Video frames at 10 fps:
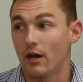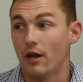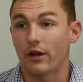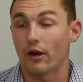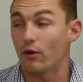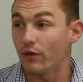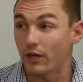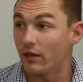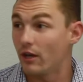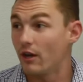not
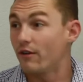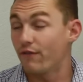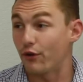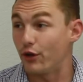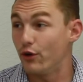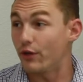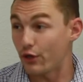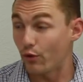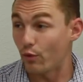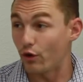only for you and
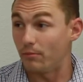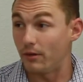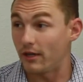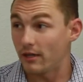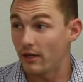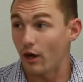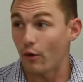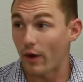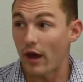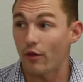your world, but
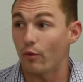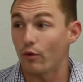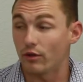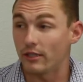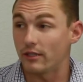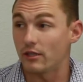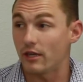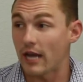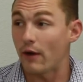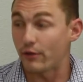around the world and
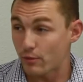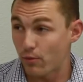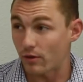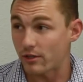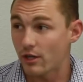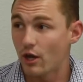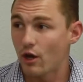now in sports.